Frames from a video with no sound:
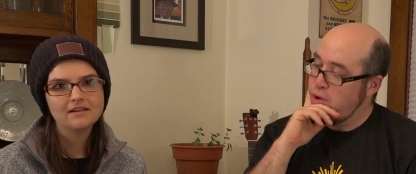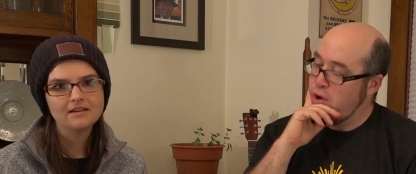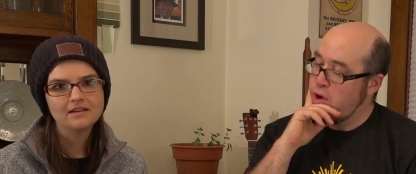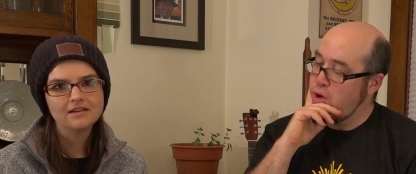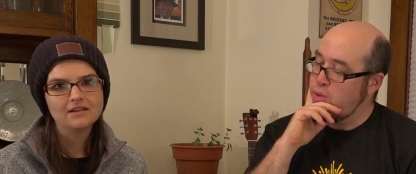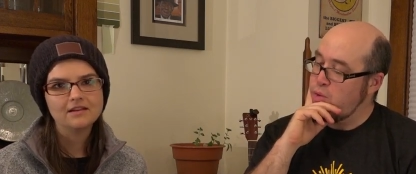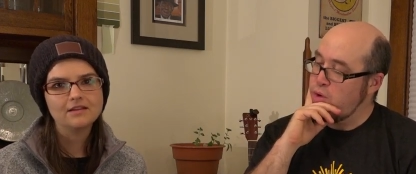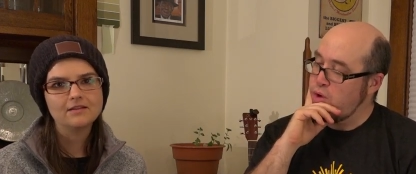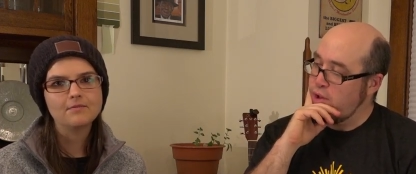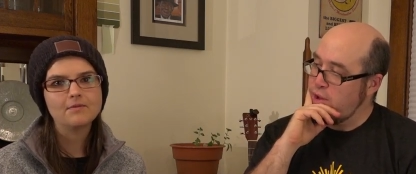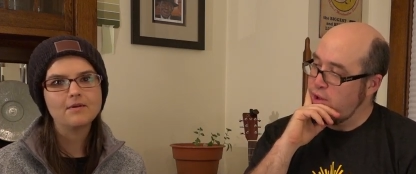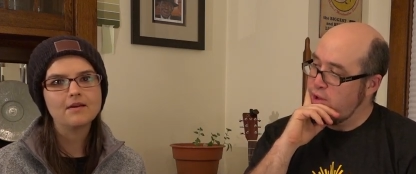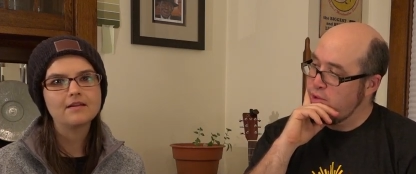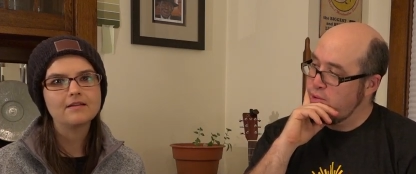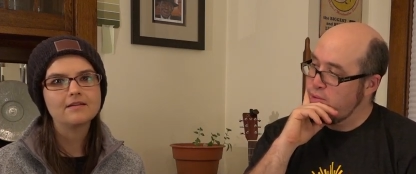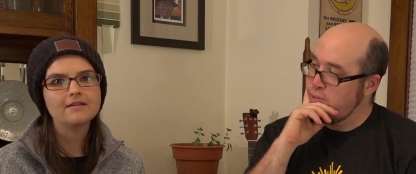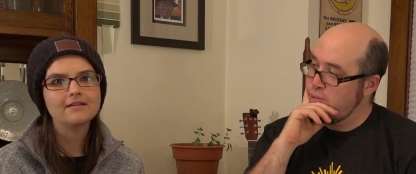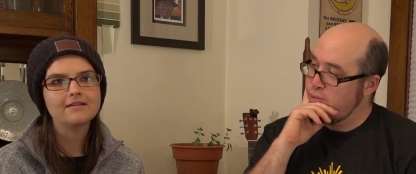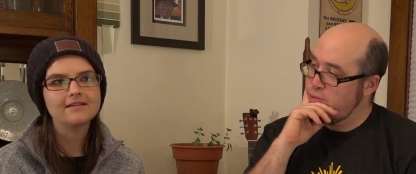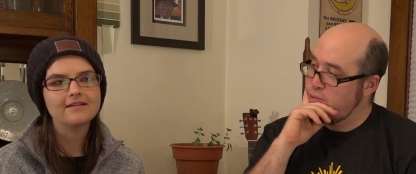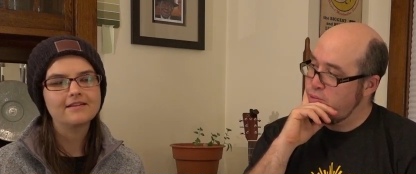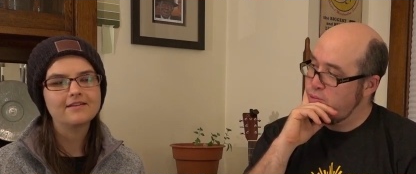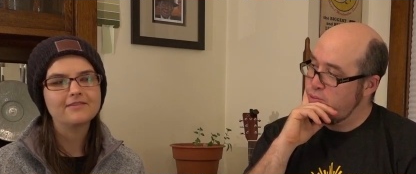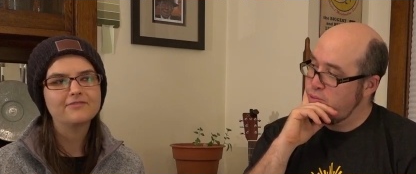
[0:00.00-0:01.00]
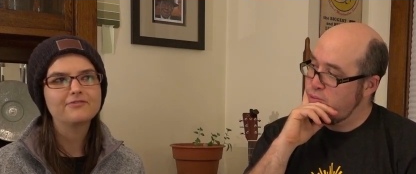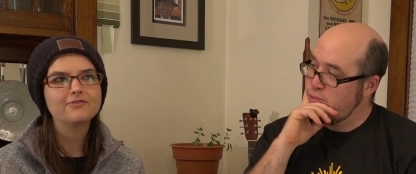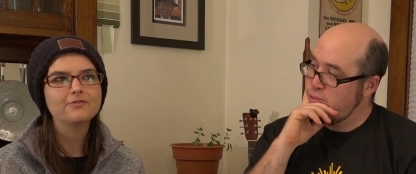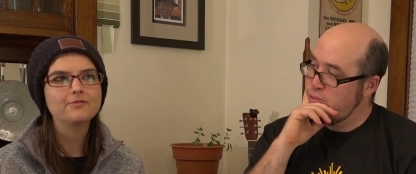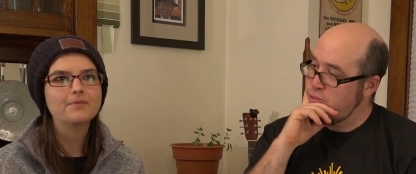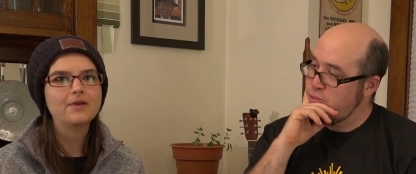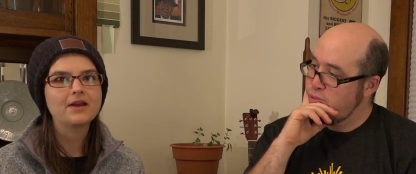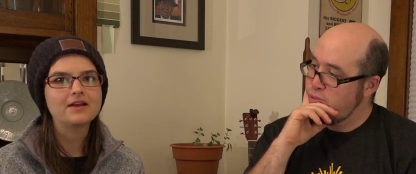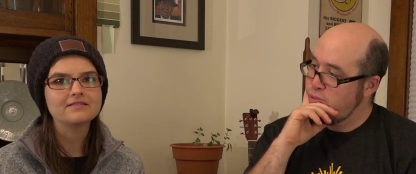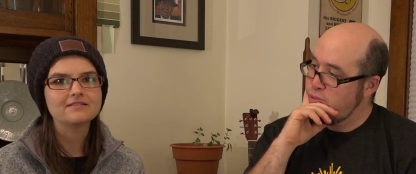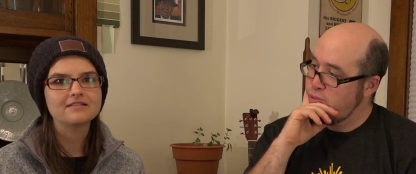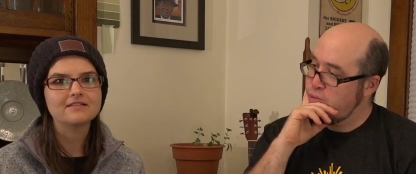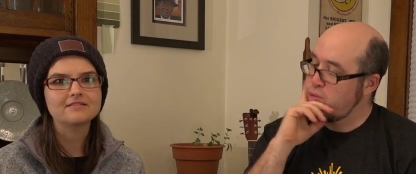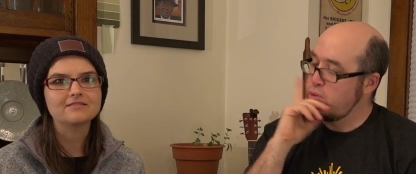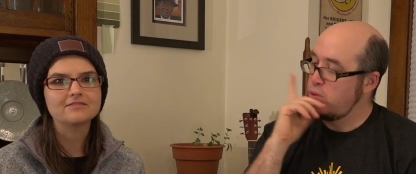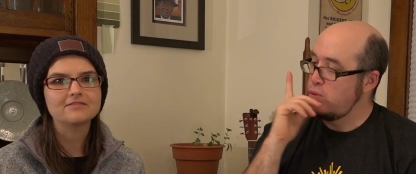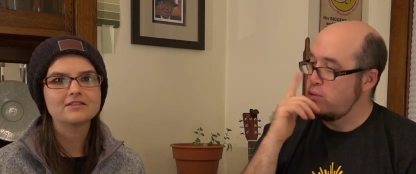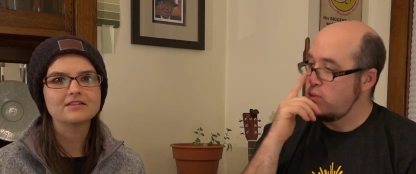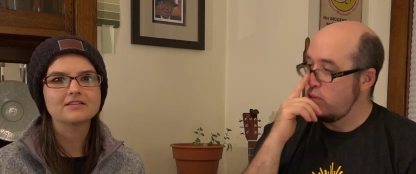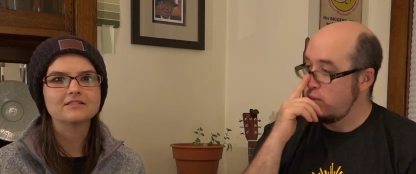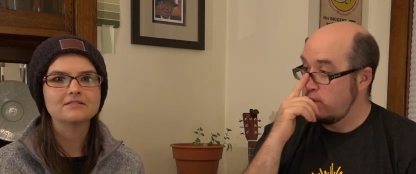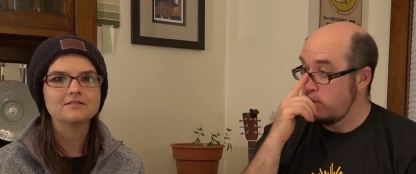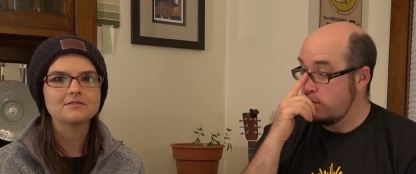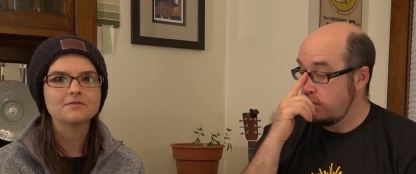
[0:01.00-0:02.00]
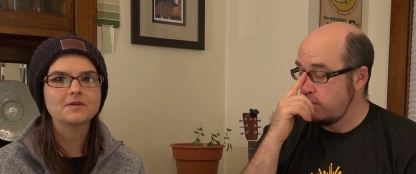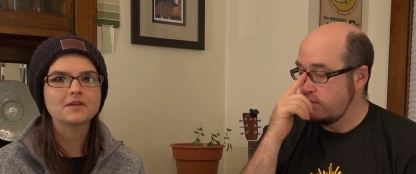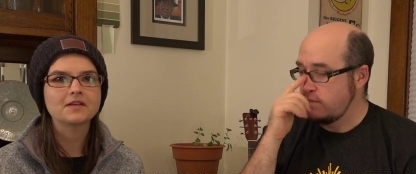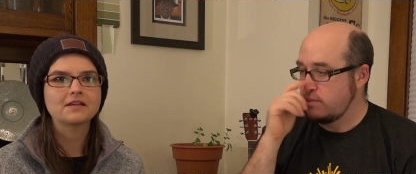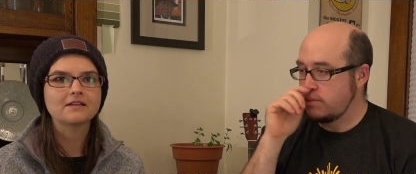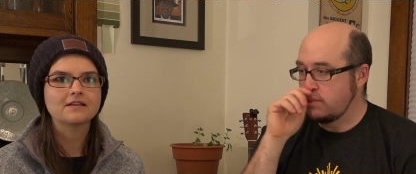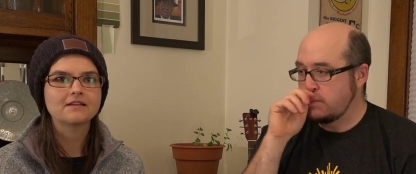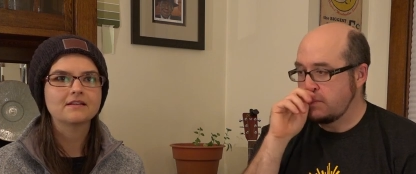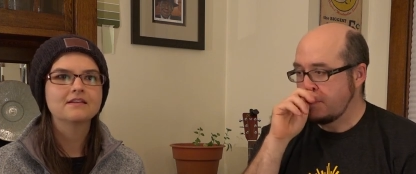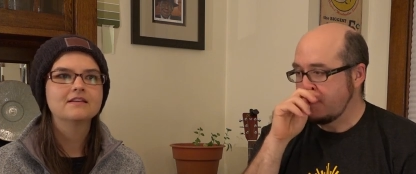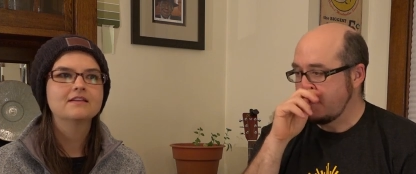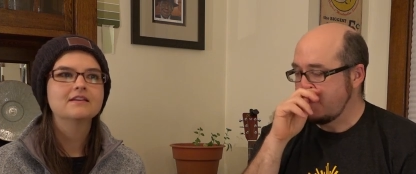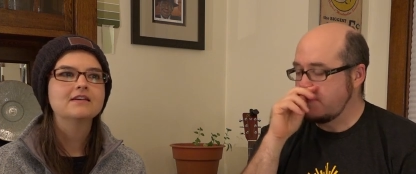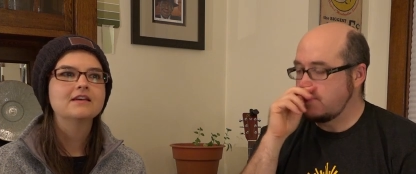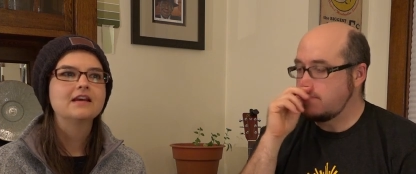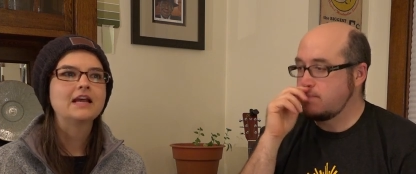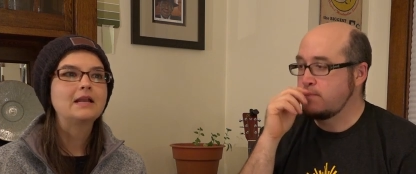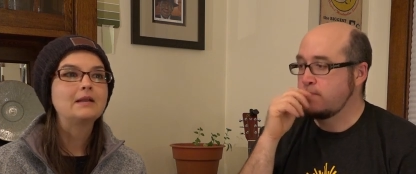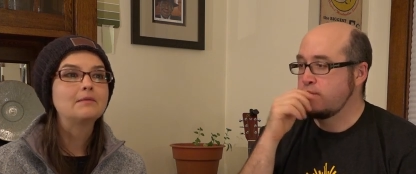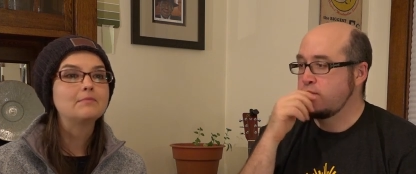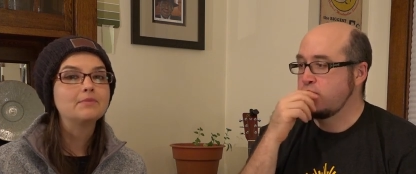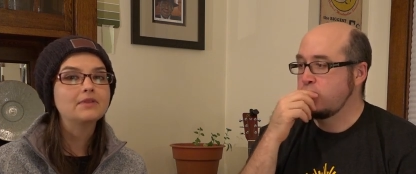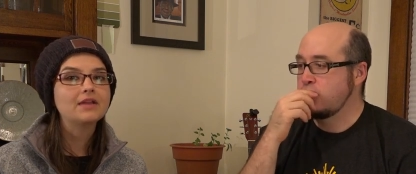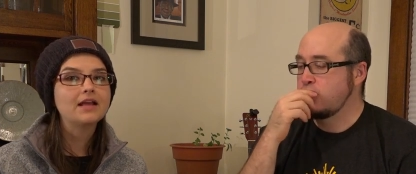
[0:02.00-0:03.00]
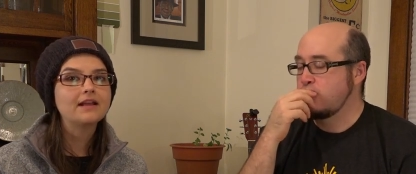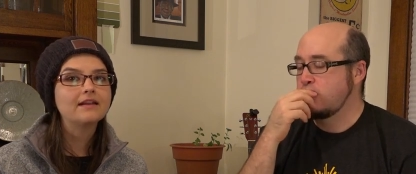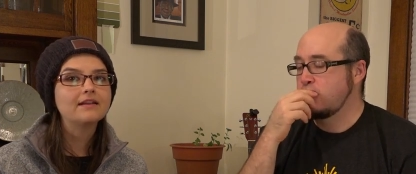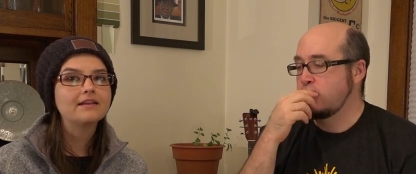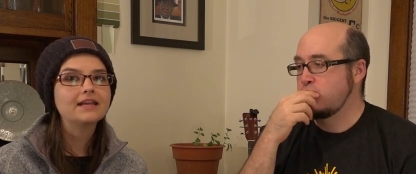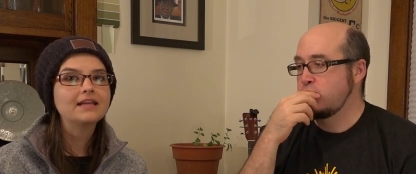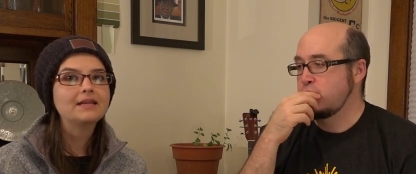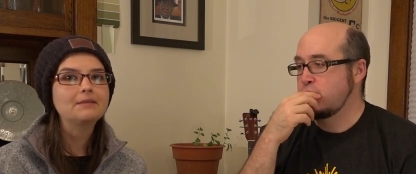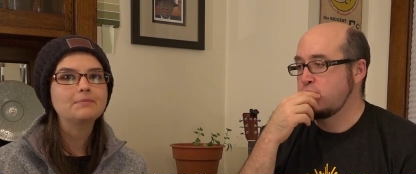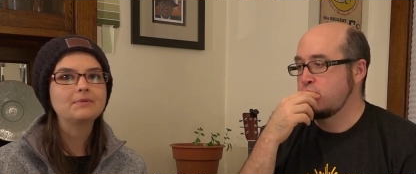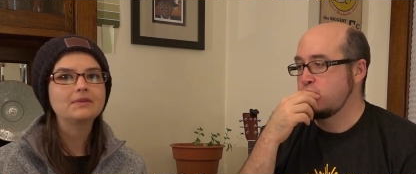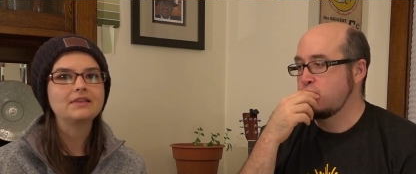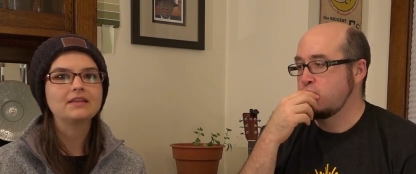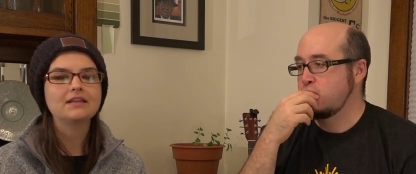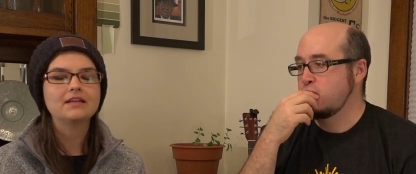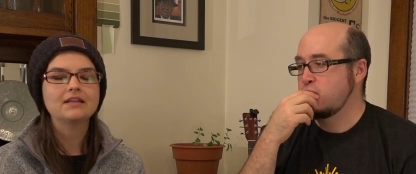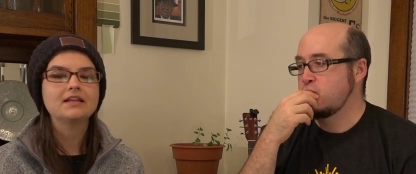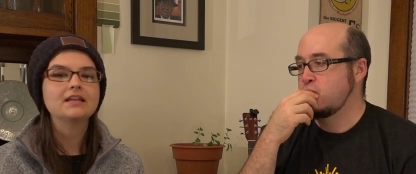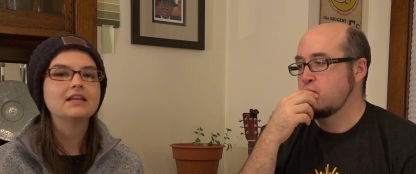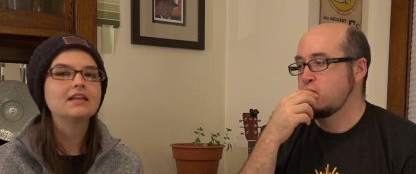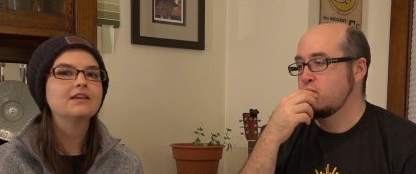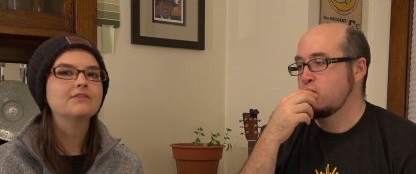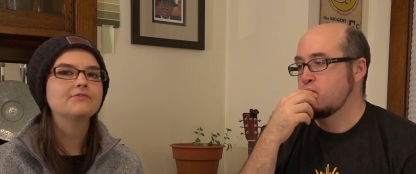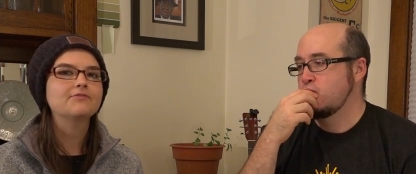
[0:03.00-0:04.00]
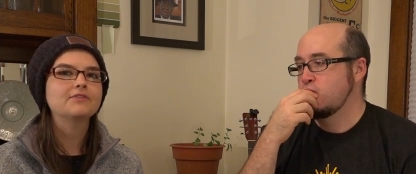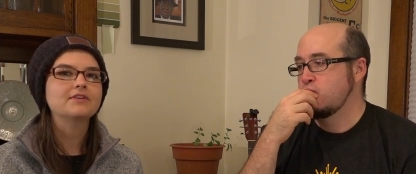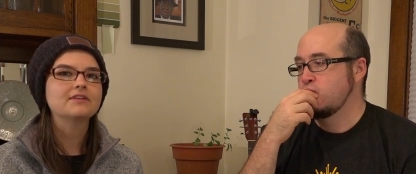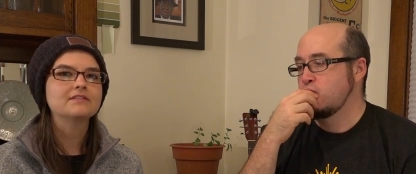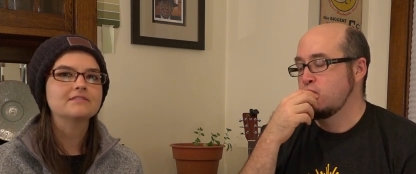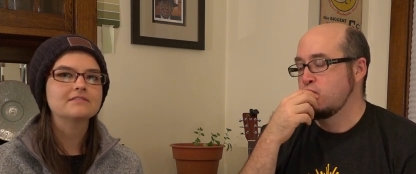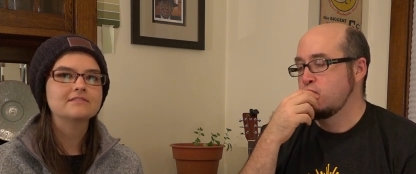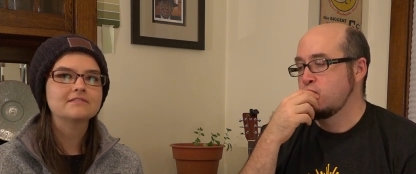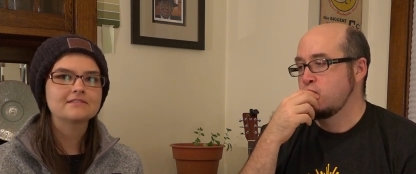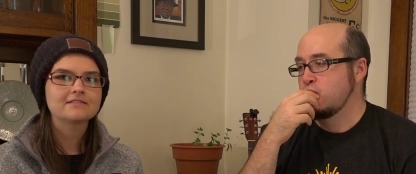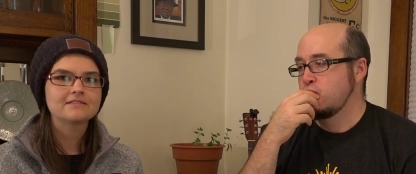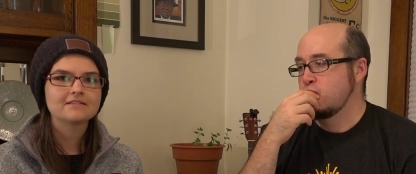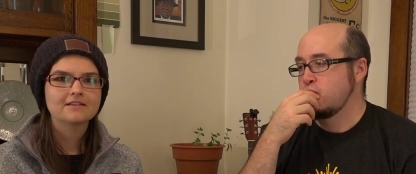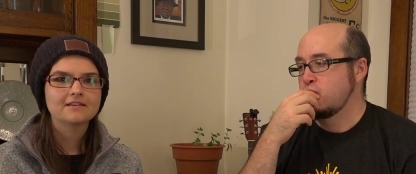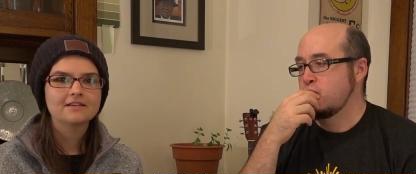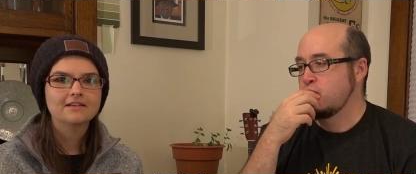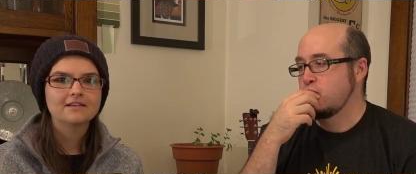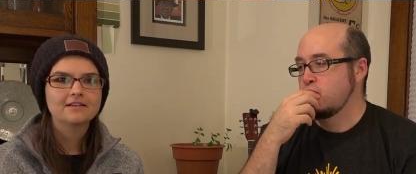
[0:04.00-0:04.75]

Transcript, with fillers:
Speaker 1: Oh, really? You want a, a food processor because you can kind of blend it, but then if it's